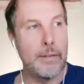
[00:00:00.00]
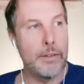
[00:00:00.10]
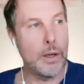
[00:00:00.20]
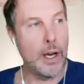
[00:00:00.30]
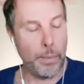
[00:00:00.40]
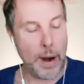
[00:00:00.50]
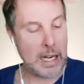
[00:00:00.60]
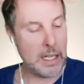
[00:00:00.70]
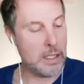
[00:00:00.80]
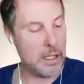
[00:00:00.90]
You got to
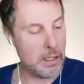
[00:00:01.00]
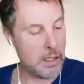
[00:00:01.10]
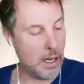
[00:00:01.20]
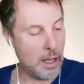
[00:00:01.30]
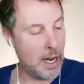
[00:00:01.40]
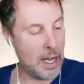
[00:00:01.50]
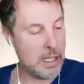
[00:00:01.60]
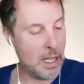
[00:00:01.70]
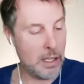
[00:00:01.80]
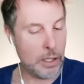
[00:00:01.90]
practice this. And and I
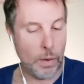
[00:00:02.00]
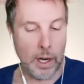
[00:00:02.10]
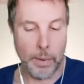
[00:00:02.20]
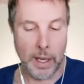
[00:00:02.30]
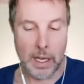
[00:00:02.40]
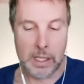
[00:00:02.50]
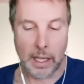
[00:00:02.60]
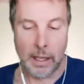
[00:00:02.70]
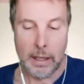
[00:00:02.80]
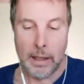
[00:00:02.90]
say this quite a bit. It's
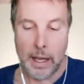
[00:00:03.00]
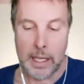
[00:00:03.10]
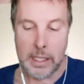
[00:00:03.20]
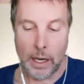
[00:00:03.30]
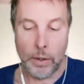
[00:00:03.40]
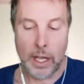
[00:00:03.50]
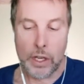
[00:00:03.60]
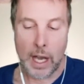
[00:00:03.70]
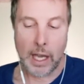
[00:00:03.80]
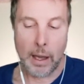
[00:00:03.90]
like I said, okay,
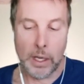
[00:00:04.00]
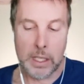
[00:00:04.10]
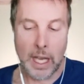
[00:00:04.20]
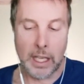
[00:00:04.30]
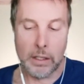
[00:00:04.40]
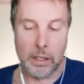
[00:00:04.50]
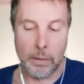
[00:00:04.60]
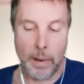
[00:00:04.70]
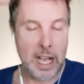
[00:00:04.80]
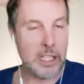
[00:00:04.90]
Jackie, I'm going to take you to
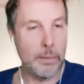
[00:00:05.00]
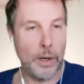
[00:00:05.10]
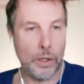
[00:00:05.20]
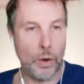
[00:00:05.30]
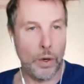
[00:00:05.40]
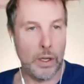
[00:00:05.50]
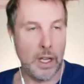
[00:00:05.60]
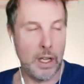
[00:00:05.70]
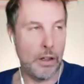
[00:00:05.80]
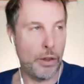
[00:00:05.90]
the basketball court
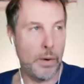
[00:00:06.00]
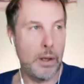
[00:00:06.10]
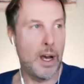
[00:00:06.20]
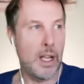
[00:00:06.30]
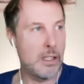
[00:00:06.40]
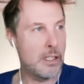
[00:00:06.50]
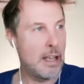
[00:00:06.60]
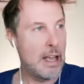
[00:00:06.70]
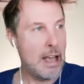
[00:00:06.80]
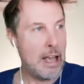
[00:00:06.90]
in three months.
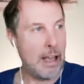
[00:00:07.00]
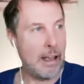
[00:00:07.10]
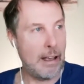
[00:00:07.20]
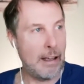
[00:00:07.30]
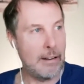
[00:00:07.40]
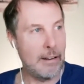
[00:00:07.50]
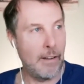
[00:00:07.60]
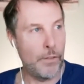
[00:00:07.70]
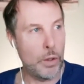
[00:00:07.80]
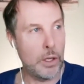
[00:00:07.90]
And
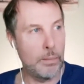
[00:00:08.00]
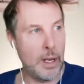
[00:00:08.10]
if you can